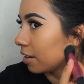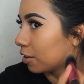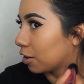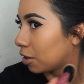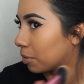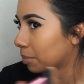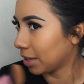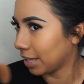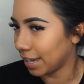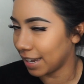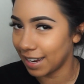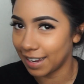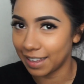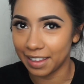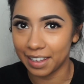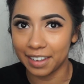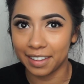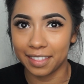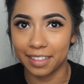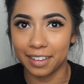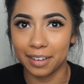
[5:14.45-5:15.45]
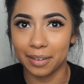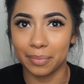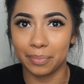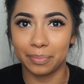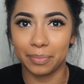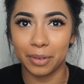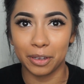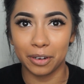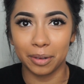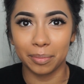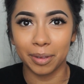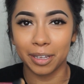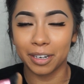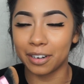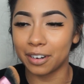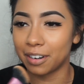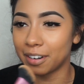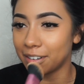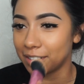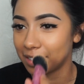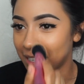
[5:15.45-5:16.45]
Normally I like the Beauty
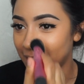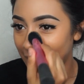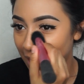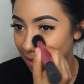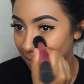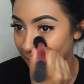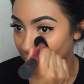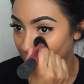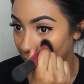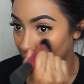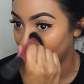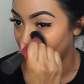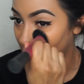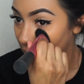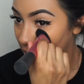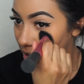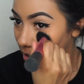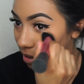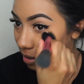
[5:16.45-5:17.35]
Blender side more,